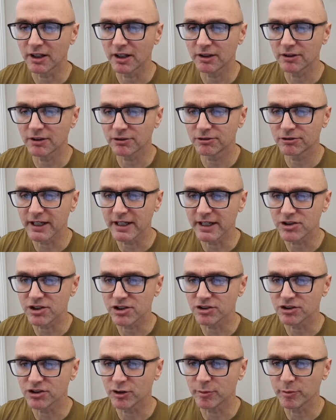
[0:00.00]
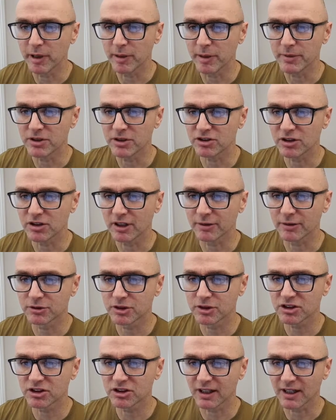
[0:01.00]
ranges at the moment, so I'm
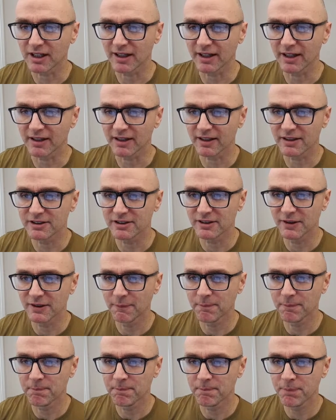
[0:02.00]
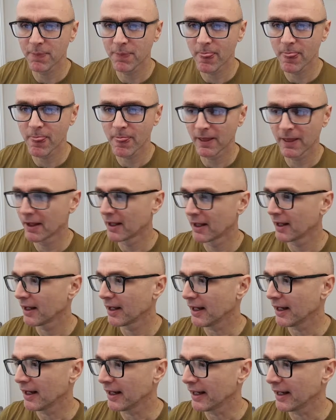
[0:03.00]
just going to click this,
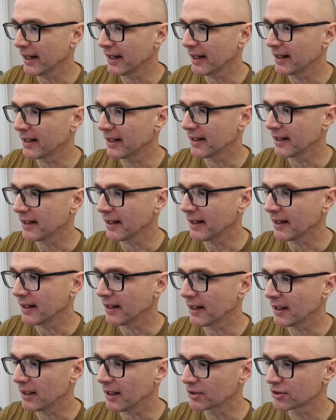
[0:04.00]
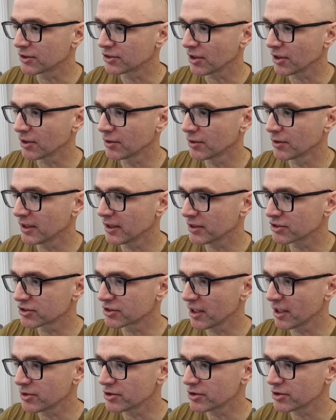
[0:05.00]
And so let's
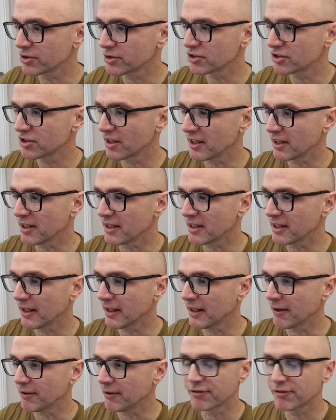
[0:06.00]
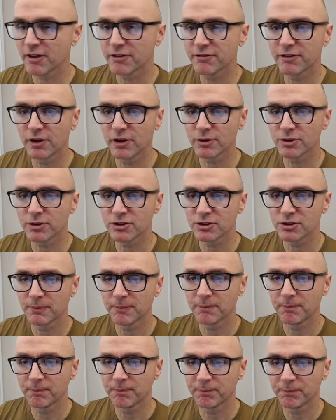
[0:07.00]
go to say 5 volts.
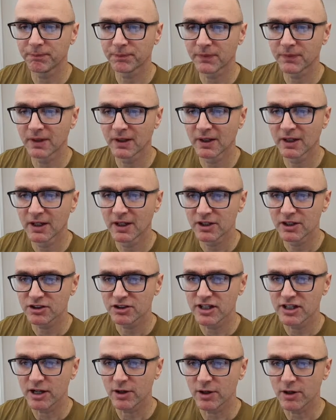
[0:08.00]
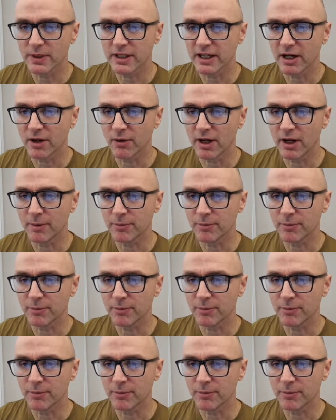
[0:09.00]
So now we go up